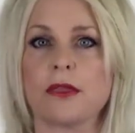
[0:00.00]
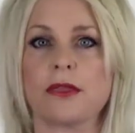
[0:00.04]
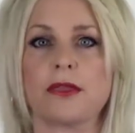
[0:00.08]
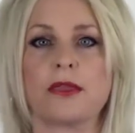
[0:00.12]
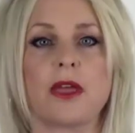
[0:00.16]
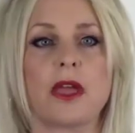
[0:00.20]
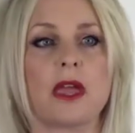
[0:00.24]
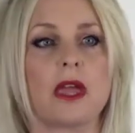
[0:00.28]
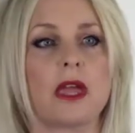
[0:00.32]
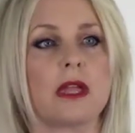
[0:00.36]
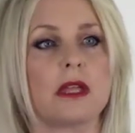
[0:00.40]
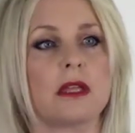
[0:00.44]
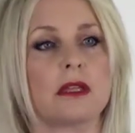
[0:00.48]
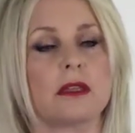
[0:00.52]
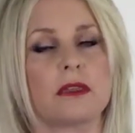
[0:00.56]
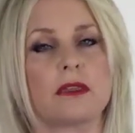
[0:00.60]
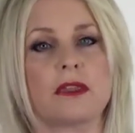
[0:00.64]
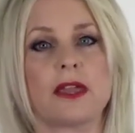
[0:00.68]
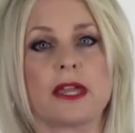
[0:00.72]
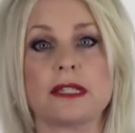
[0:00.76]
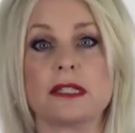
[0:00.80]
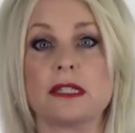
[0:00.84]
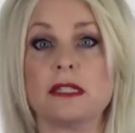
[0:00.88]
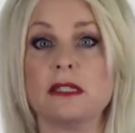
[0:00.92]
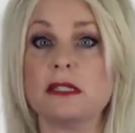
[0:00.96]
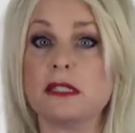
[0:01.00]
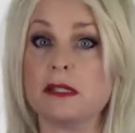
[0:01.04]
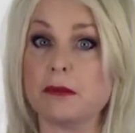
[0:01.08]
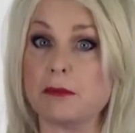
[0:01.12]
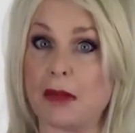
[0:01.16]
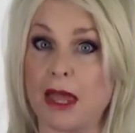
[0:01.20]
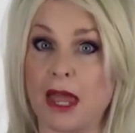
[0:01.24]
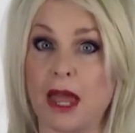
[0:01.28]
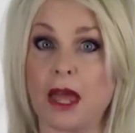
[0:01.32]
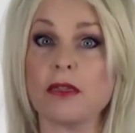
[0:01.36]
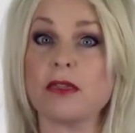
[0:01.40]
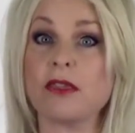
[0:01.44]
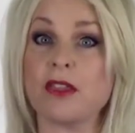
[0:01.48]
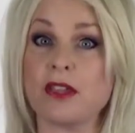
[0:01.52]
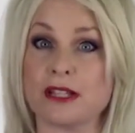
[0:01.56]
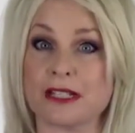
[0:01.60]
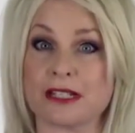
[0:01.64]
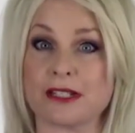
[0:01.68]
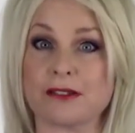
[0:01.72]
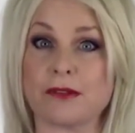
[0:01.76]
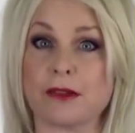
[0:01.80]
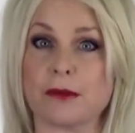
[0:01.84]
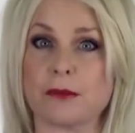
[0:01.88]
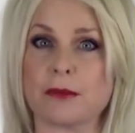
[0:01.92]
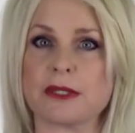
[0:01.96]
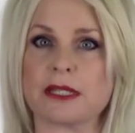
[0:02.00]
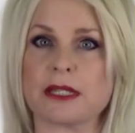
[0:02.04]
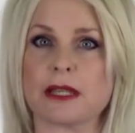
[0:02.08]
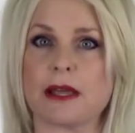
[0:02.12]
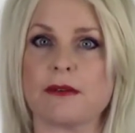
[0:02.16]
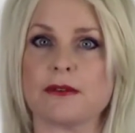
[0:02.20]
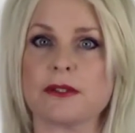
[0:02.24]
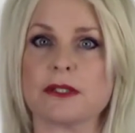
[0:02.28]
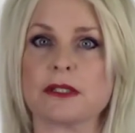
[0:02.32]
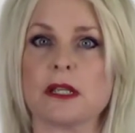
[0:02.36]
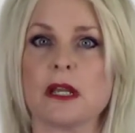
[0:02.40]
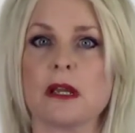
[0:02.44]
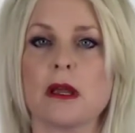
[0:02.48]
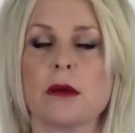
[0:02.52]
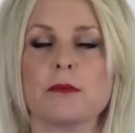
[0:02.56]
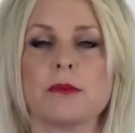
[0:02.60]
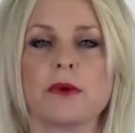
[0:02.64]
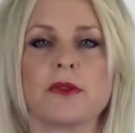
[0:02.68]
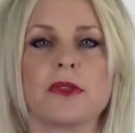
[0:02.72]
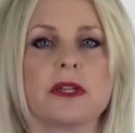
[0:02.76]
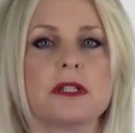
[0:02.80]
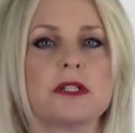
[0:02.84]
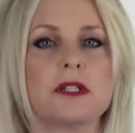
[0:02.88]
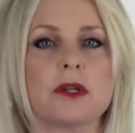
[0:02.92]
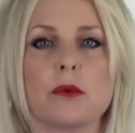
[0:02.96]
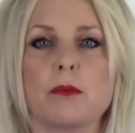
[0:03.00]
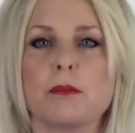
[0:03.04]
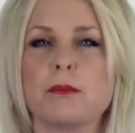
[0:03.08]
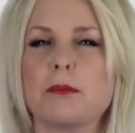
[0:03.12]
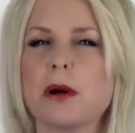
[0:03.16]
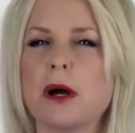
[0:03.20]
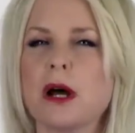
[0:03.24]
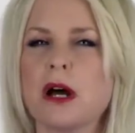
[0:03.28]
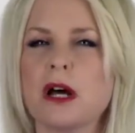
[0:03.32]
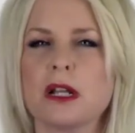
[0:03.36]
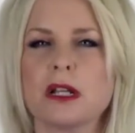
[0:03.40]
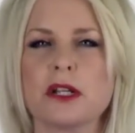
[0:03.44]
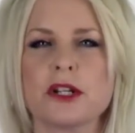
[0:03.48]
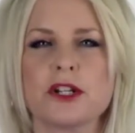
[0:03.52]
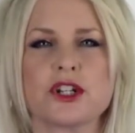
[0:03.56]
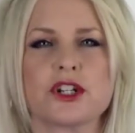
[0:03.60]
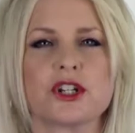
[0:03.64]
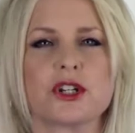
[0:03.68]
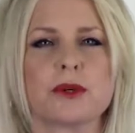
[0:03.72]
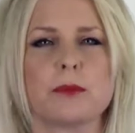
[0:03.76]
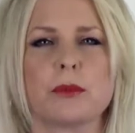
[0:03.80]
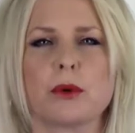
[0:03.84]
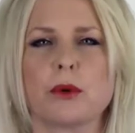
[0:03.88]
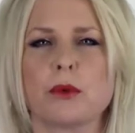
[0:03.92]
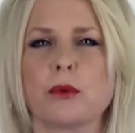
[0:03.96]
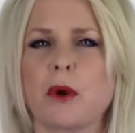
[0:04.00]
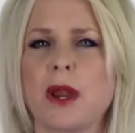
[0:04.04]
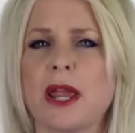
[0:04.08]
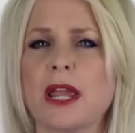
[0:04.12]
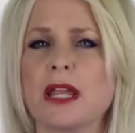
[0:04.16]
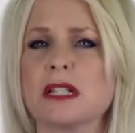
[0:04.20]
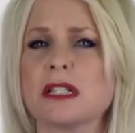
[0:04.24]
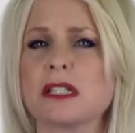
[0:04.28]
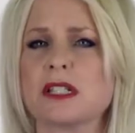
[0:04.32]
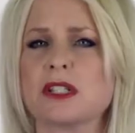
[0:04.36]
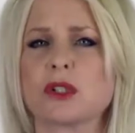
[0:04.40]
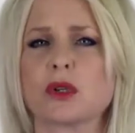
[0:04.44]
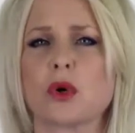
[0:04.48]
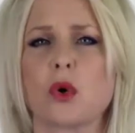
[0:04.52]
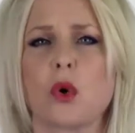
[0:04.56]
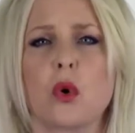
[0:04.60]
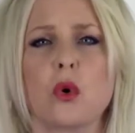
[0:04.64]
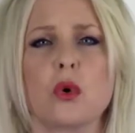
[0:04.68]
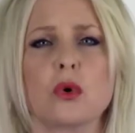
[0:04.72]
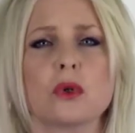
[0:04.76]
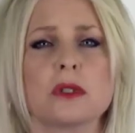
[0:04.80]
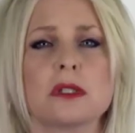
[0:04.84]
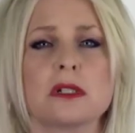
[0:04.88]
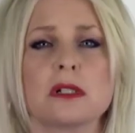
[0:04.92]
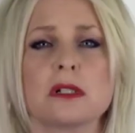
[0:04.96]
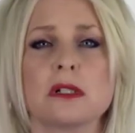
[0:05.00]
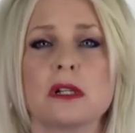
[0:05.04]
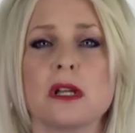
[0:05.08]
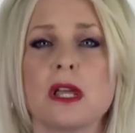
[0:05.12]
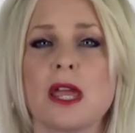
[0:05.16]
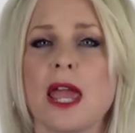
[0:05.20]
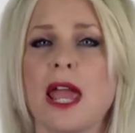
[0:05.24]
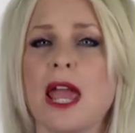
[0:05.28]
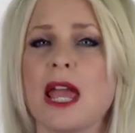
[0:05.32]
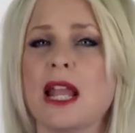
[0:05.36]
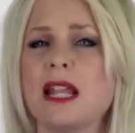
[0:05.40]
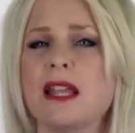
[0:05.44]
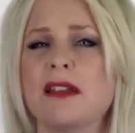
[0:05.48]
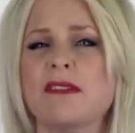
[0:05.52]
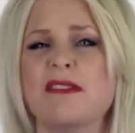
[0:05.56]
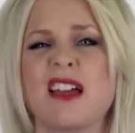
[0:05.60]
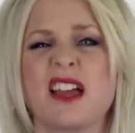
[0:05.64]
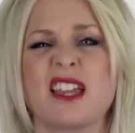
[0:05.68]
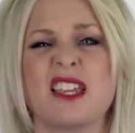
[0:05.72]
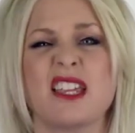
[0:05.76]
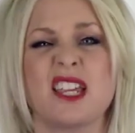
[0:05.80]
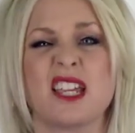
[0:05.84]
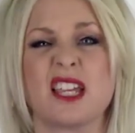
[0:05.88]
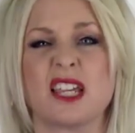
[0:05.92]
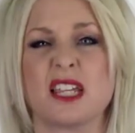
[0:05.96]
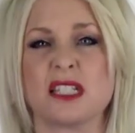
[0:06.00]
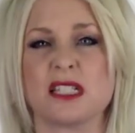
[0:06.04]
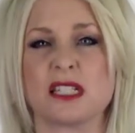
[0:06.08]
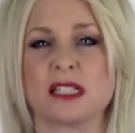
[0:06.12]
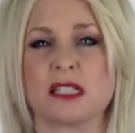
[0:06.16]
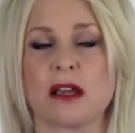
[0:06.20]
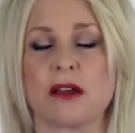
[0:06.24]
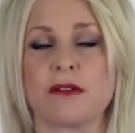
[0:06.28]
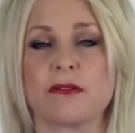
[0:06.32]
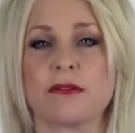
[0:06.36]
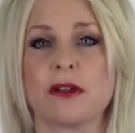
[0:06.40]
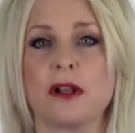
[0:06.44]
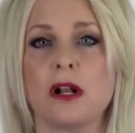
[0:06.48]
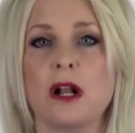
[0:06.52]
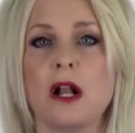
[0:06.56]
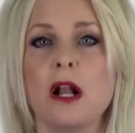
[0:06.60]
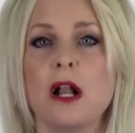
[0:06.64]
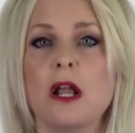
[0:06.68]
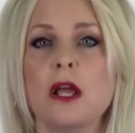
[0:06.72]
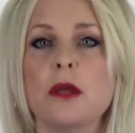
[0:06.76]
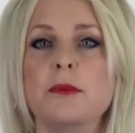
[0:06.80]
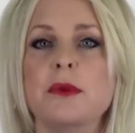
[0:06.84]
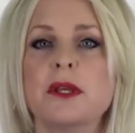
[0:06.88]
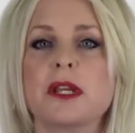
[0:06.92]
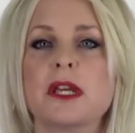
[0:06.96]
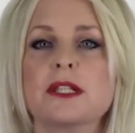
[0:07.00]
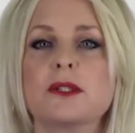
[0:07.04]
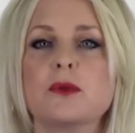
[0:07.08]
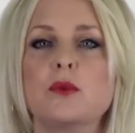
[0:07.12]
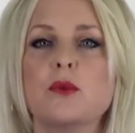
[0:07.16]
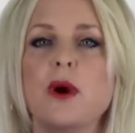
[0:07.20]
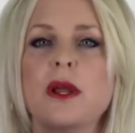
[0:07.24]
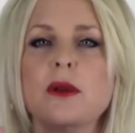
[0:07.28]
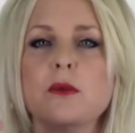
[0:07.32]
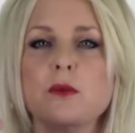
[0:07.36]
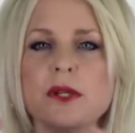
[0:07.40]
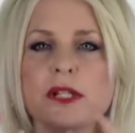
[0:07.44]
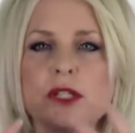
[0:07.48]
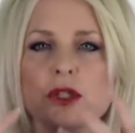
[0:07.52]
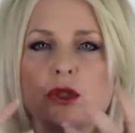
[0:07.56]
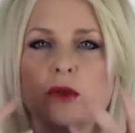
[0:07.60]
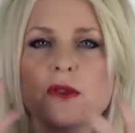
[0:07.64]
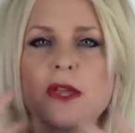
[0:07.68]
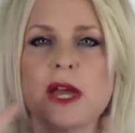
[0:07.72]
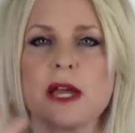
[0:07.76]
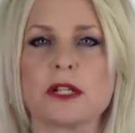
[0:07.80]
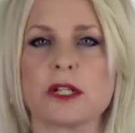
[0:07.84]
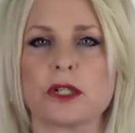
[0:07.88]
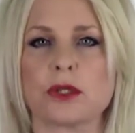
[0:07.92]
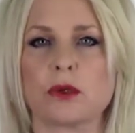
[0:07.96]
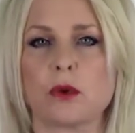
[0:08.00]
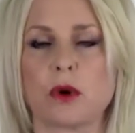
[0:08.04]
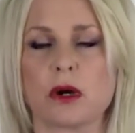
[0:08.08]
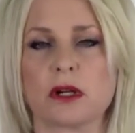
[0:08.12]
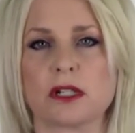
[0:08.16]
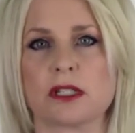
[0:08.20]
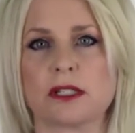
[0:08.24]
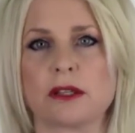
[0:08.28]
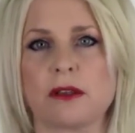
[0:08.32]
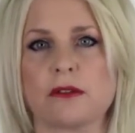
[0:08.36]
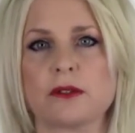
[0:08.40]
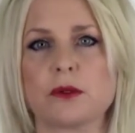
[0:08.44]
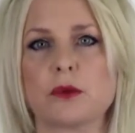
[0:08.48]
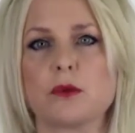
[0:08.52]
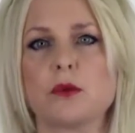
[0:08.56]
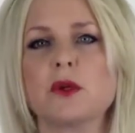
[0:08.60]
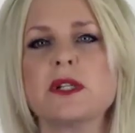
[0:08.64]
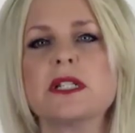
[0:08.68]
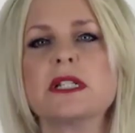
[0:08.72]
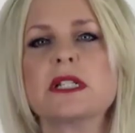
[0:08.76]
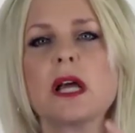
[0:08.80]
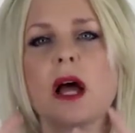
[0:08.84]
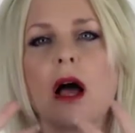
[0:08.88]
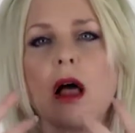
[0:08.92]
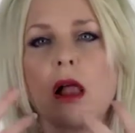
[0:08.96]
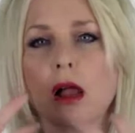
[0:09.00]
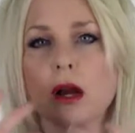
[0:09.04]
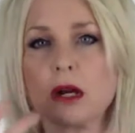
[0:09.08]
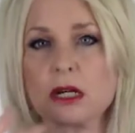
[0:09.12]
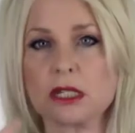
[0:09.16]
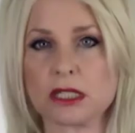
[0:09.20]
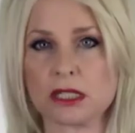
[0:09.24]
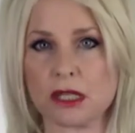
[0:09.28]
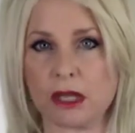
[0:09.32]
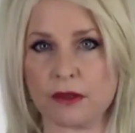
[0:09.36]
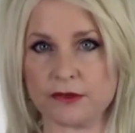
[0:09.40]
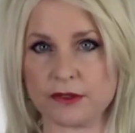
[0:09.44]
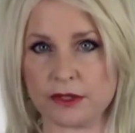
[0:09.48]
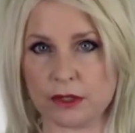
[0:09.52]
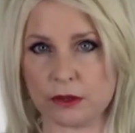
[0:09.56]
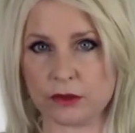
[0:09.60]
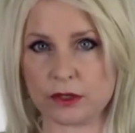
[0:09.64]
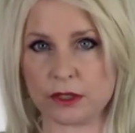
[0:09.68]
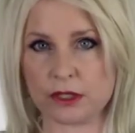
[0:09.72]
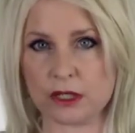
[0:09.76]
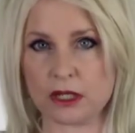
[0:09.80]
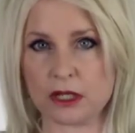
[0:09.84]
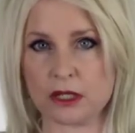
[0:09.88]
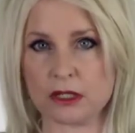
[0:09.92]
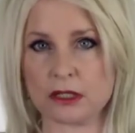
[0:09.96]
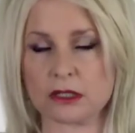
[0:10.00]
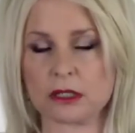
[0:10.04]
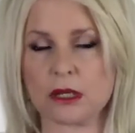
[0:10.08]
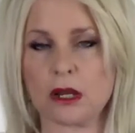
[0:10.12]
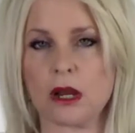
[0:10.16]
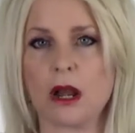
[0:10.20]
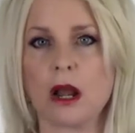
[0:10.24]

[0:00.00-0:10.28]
They demand things of themselves, but they don't punish, berate, scold, any of that icky stuff. Because when we do that to ourselves, when we tell ourselves those things,